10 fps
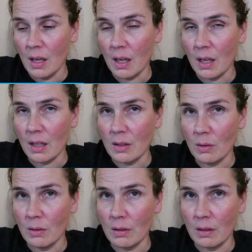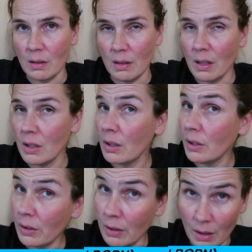And I told her,
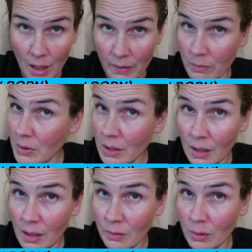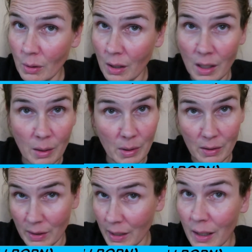you can have them tonight if you want. I'm
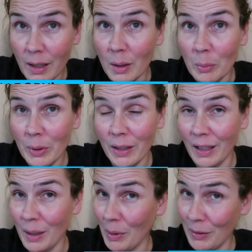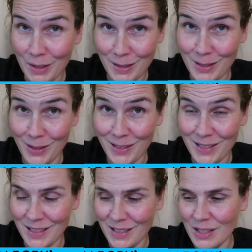already up. I'm already
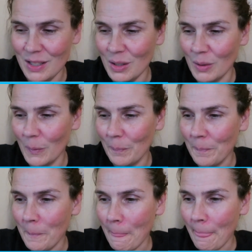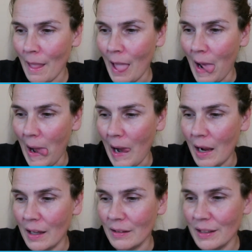exhausted. So
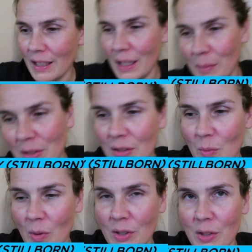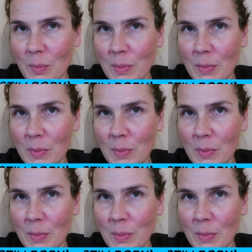look at Ebby just watch her